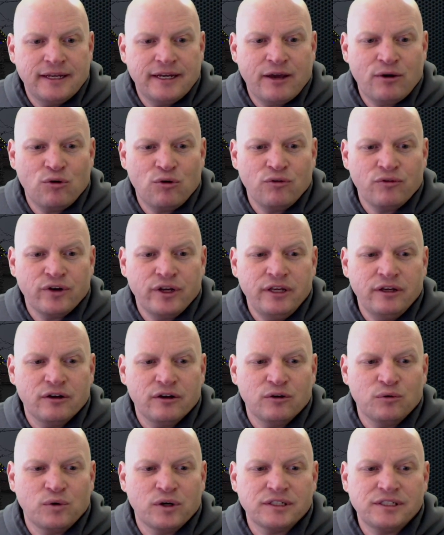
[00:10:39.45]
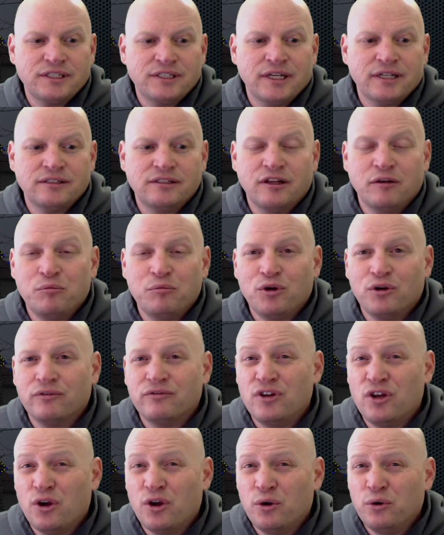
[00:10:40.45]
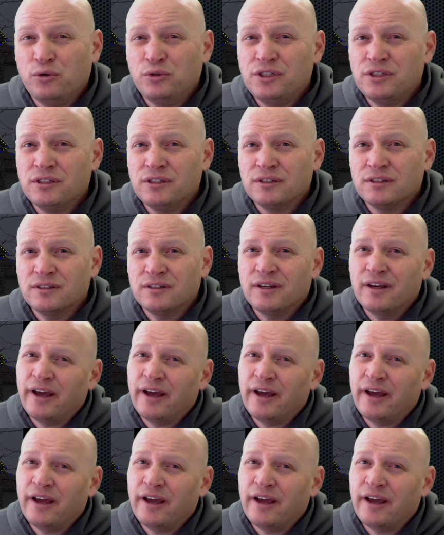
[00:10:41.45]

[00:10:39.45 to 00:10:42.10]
Now over here where it says number of nodes,